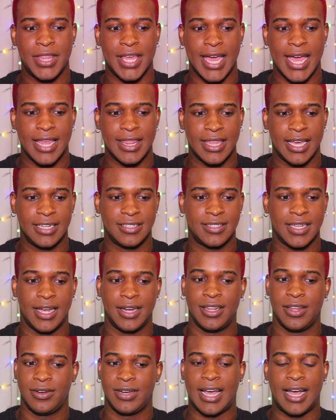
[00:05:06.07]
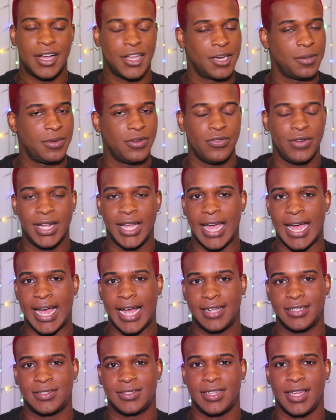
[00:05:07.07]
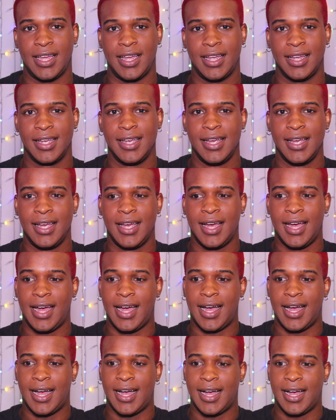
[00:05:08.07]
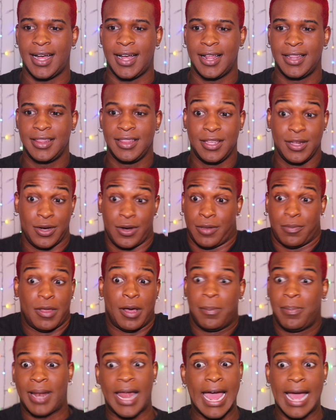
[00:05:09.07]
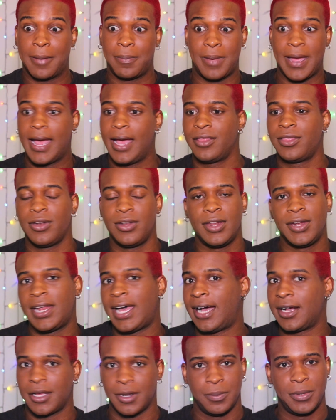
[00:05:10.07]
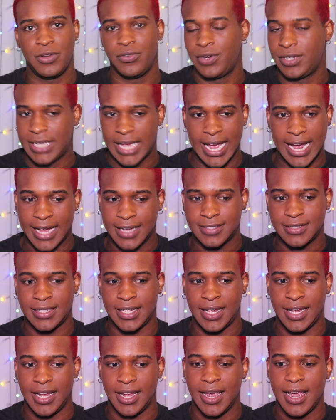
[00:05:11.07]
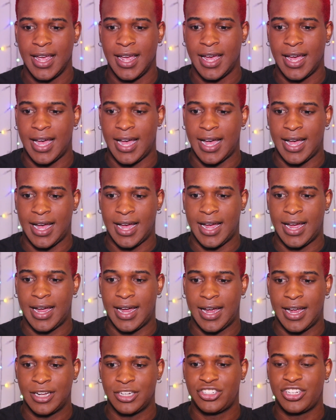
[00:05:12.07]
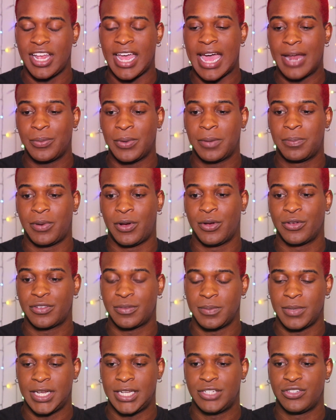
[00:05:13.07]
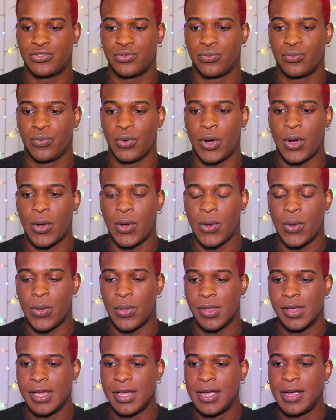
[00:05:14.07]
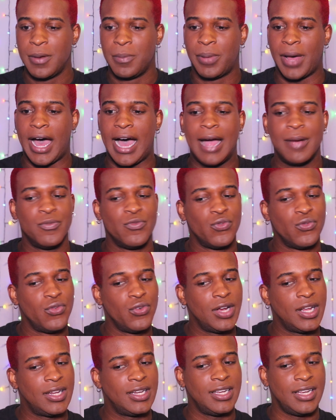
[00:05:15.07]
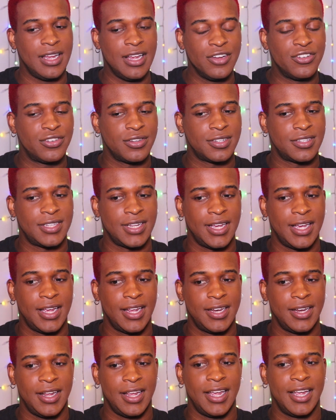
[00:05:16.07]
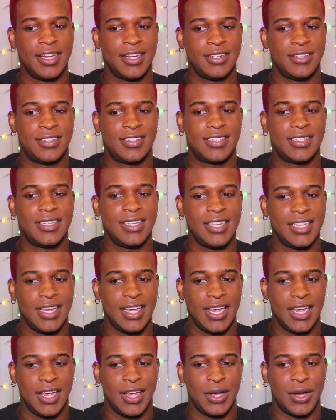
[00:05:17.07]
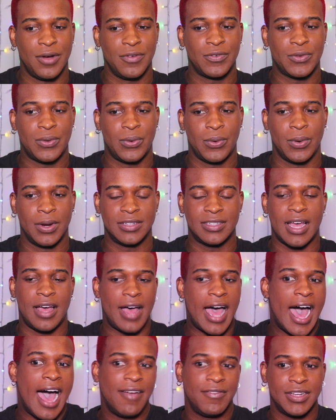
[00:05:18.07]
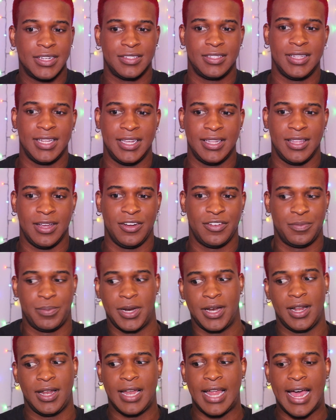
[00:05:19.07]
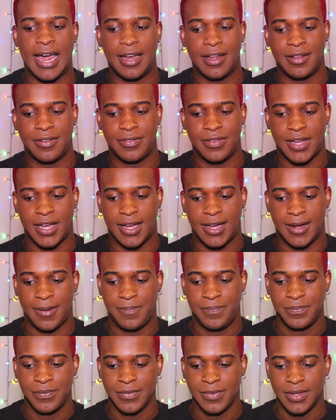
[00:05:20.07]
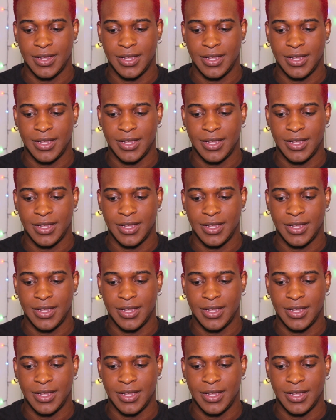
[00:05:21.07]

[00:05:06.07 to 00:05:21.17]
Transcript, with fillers: that they said they're not going to be recasting the Black Panther. They're not going to be recasting Chadwick Boseman's role, but I'm really interested in seeing, of course, obviously there have been a lot of